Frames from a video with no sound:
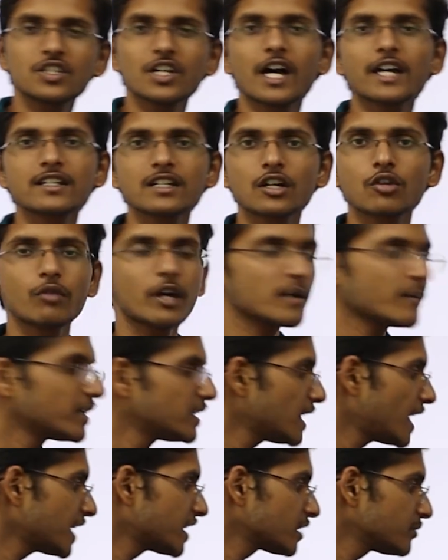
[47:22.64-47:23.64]
charge acquired by
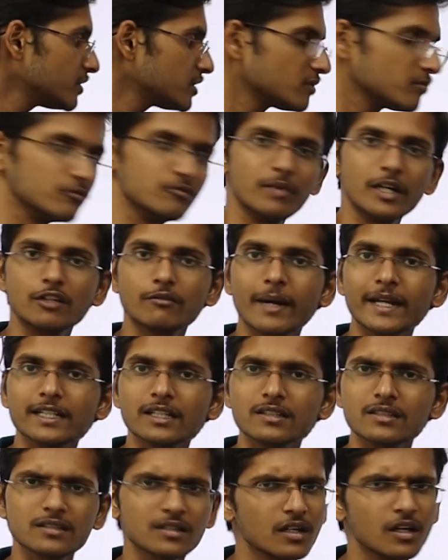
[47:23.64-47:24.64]
the atom is 1
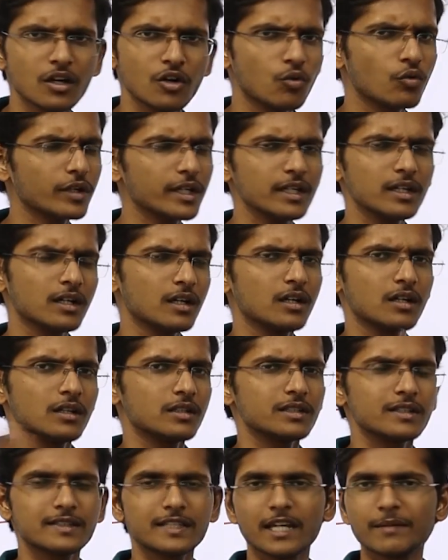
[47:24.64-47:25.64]
minus. Okay,
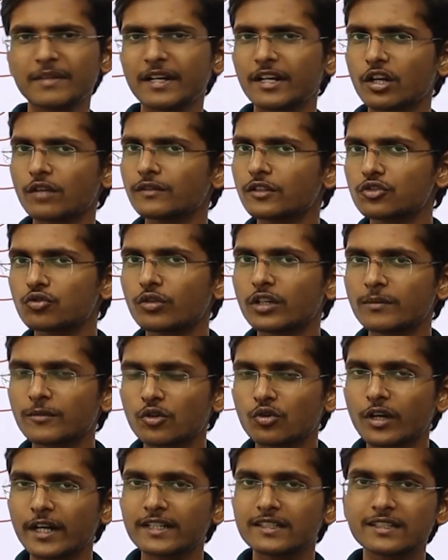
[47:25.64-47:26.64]
the same that of the sodium
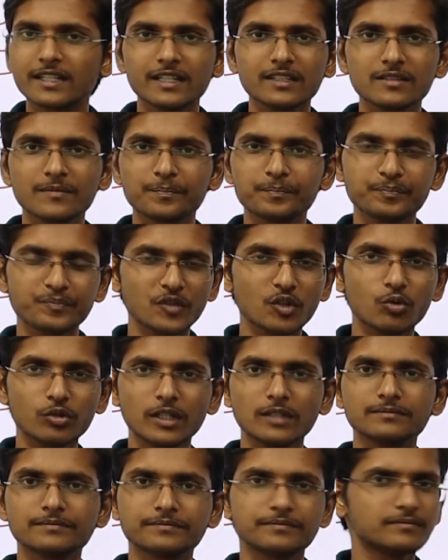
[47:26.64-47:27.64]
chloride's case.
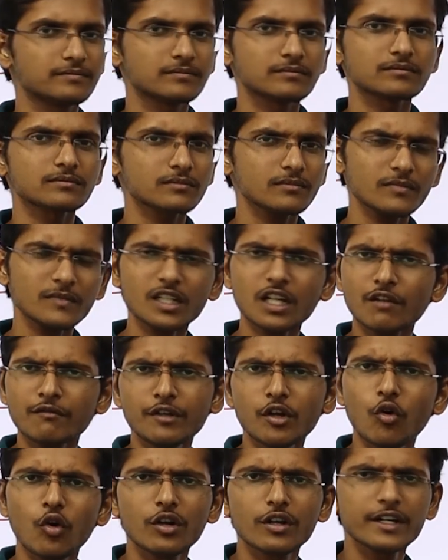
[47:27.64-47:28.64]
Okay,
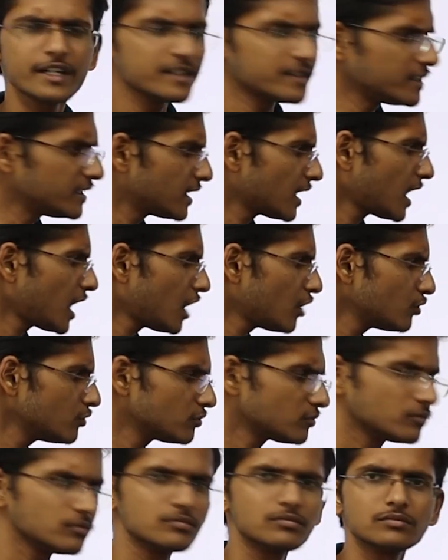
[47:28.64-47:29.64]
we have already seen
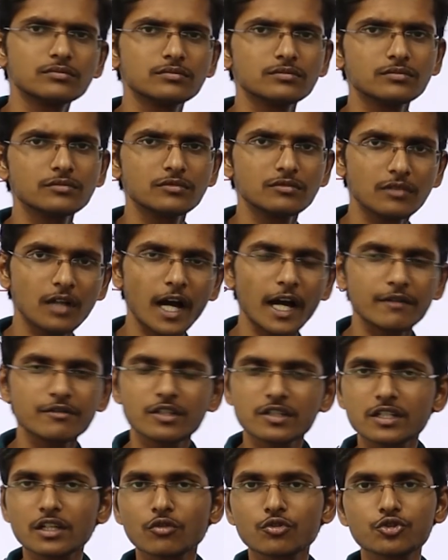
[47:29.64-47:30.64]
how I have
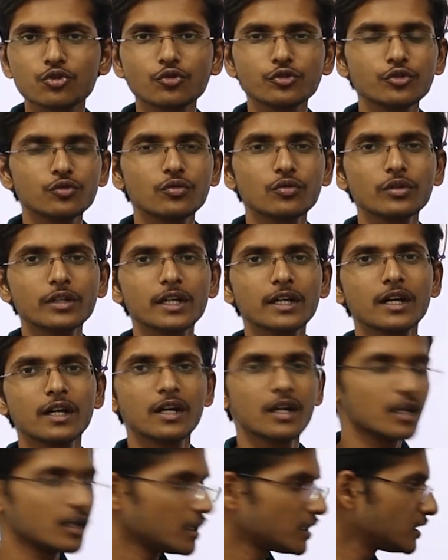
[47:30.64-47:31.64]
just now shown you. Okay,
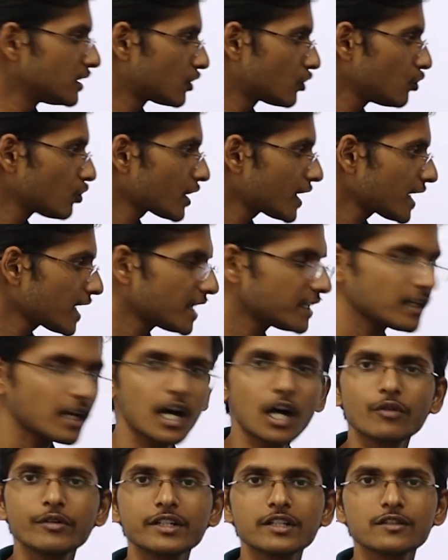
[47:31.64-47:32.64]
the chloride ion,
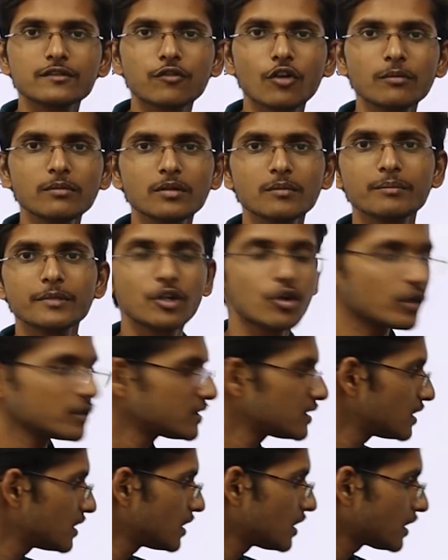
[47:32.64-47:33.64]
how it is formed,
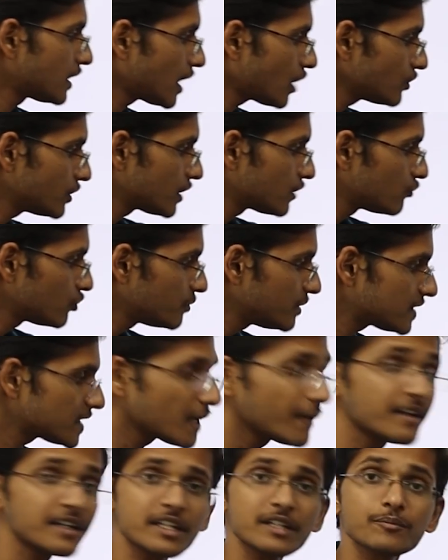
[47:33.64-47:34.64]
because now there would be
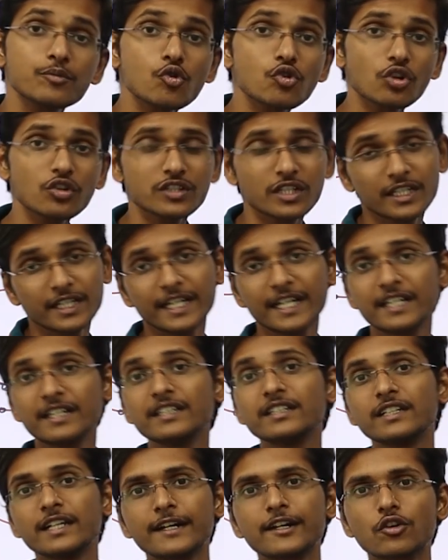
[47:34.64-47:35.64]
17 protons and
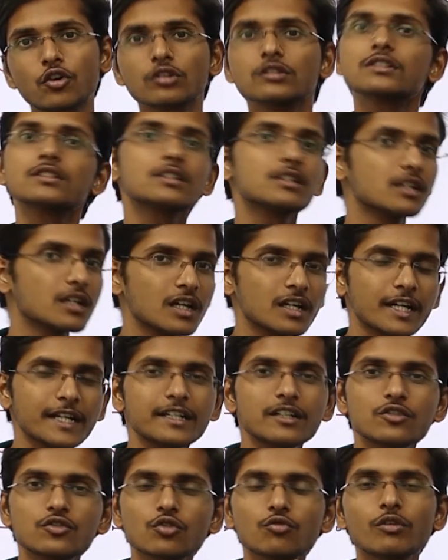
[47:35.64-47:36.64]
18 electrons.
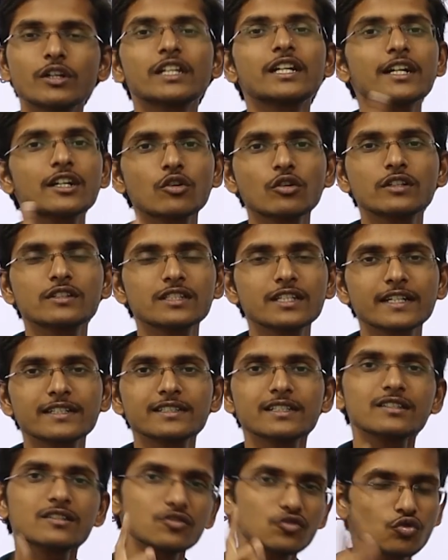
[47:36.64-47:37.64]
Right, so 1 electron is in
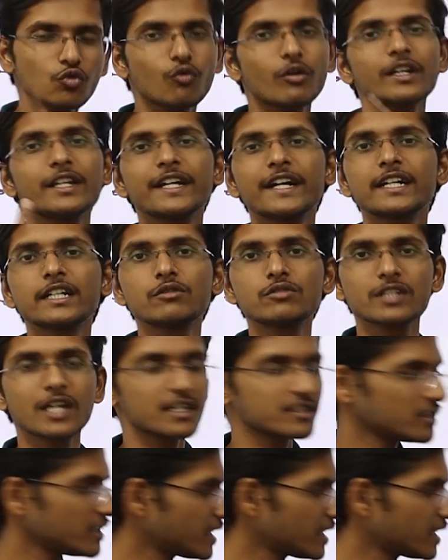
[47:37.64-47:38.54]
excess, so 1 negative charge